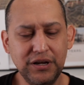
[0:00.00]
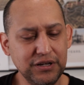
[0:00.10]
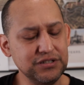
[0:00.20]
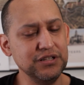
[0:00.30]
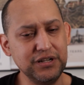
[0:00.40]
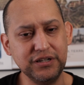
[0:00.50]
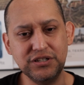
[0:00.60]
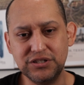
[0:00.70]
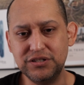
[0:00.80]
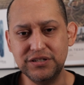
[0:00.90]
So then I
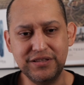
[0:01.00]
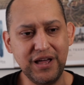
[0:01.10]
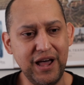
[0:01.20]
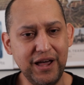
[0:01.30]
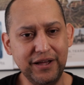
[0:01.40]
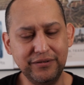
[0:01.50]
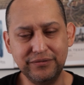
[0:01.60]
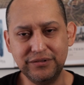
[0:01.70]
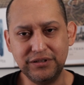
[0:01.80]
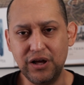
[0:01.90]
just did that.
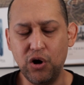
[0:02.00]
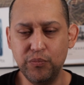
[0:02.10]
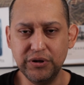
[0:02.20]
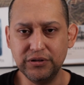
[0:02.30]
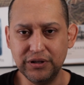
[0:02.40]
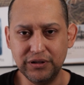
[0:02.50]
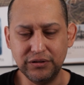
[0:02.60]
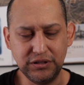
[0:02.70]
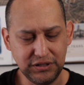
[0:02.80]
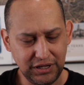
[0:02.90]
That opened.
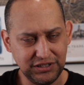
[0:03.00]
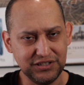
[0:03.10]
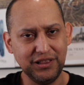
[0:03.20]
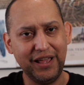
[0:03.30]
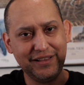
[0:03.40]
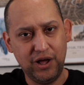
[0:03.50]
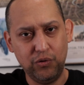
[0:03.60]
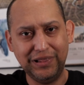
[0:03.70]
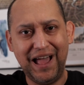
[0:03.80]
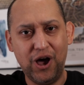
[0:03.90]
I just liked how
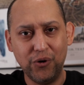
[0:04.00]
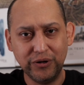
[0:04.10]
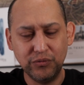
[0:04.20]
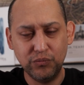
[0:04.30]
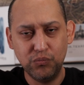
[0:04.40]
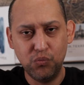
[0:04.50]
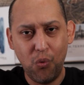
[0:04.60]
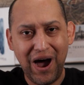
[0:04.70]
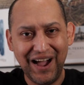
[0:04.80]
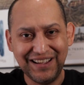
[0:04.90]
loud and
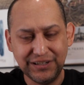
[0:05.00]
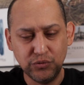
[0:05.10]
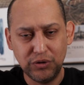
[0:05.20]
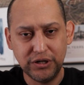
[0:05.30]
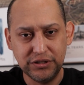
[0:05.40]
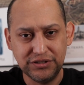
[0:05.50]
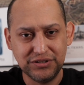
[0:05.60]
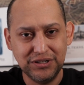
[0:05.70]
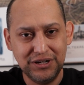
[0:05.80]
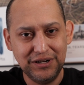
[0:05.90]
wide it was.
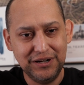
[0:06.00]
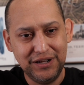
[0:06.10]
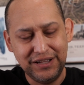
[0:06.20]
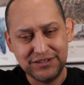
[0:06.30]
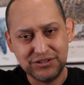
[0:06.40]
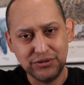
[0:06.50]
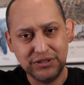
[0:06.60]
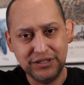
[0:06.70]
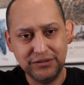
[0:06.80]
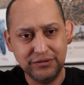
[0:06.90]
So
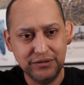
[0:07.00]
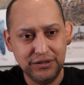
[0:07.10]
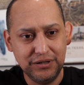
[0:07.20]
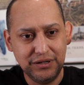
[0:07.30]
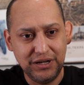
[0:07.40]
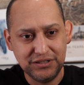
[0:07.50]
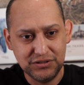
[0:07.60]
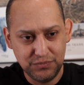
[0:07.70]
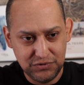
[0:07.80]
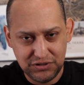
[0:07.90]
then I
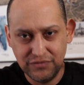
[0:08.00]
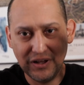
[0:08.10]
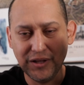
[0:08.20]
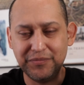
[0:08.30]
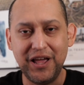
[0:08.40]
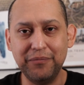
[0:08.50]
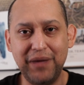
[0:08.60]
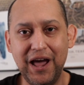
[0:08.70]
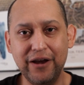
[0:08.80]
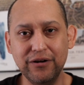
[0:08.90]
just developed that
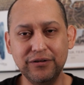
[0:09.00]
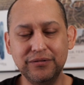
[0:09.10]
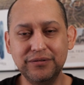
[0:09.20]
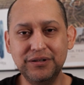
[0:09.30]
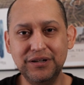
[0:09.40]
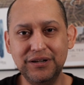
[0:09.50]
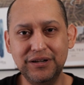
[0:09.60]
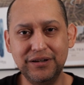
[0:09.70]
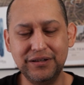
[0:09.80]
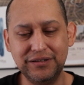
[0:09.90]
pattern.
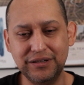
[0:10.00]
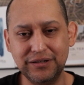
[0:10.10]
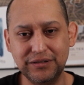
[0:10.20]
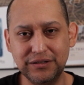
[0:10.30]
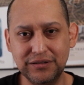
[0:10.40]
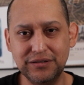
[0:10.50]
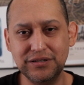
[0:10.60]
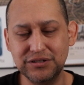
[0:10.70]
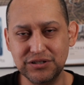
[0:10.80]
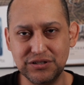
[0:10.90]
The
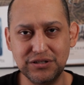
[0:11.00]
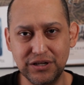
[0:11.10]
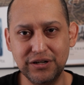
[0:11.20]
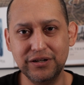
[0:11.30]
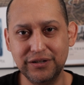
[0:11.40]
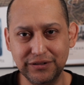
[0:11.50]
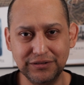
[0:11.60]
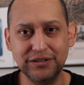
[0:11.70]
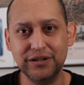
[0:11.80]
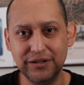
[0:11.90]
just da da
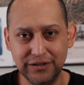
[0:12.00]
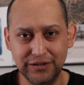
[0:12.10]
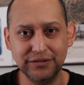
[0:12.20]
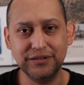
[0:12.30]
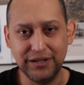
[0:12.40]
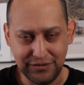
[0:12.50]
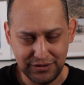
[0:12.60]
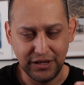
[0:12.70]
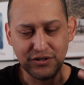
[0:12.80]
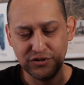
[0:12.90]
da da da
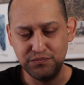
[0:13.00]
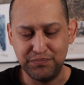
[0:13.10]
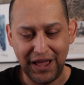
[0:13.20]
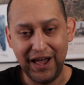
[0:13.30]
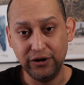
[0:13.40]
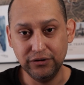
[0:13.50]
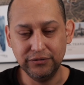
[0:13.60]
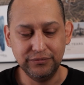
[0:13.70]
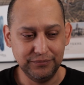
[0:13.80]
that just pattern,